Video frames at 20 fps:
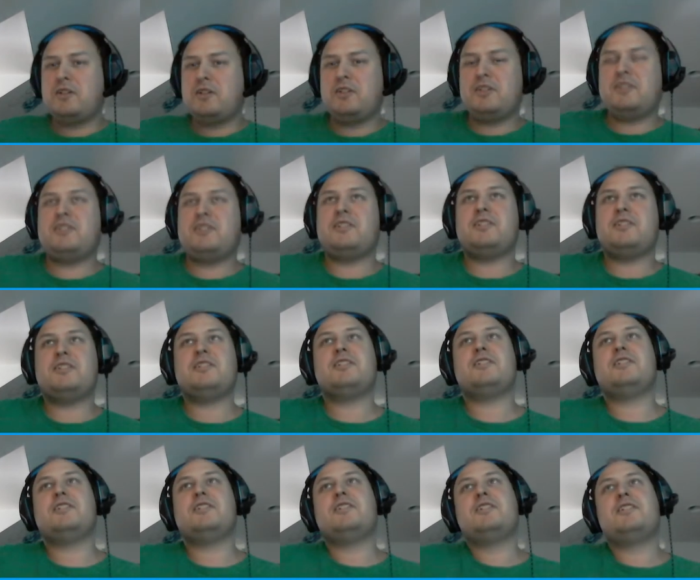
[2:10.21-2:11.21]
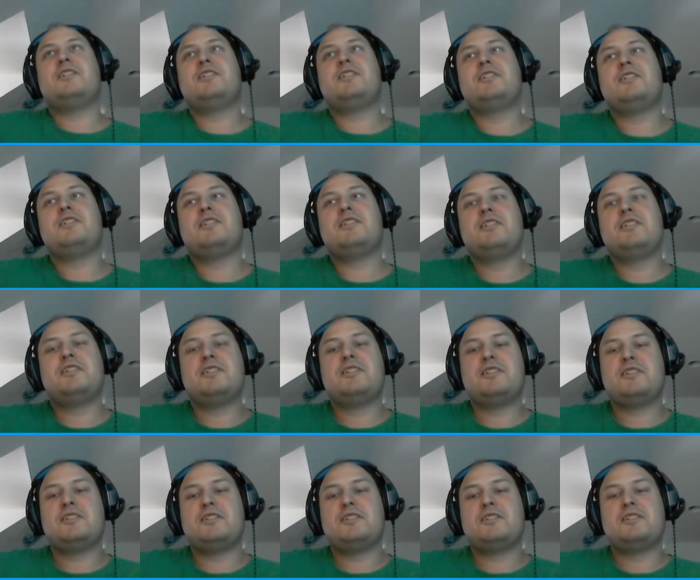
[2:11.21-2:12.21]

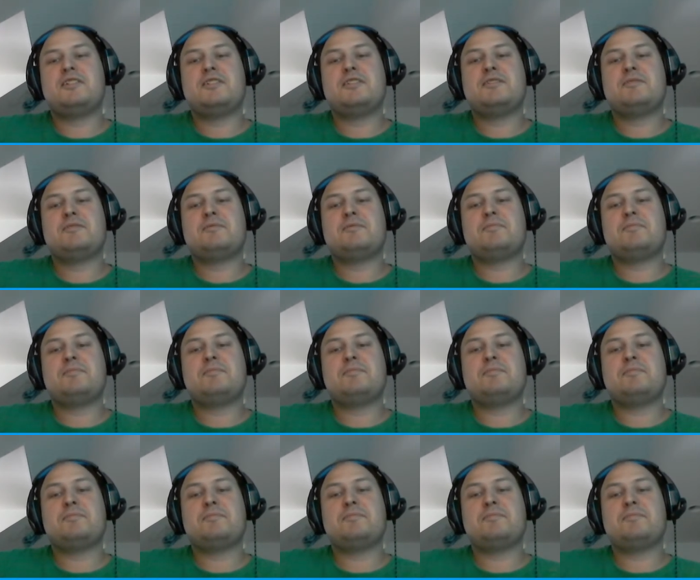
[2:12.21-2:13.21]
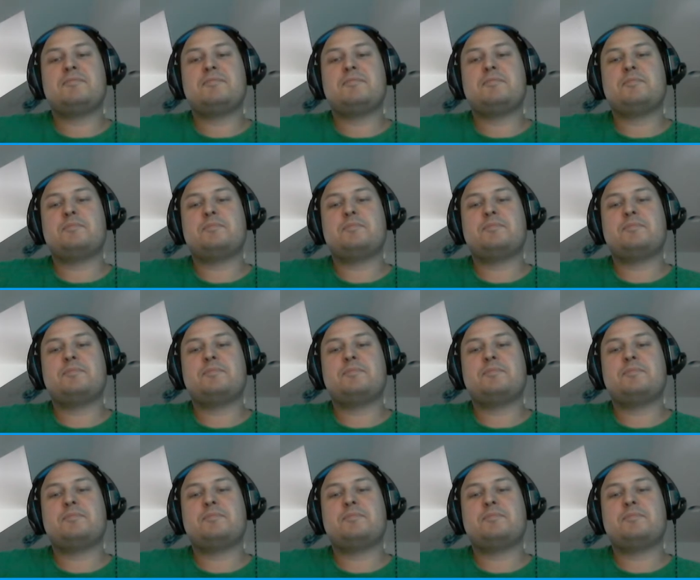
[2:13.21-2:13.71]
[no speech]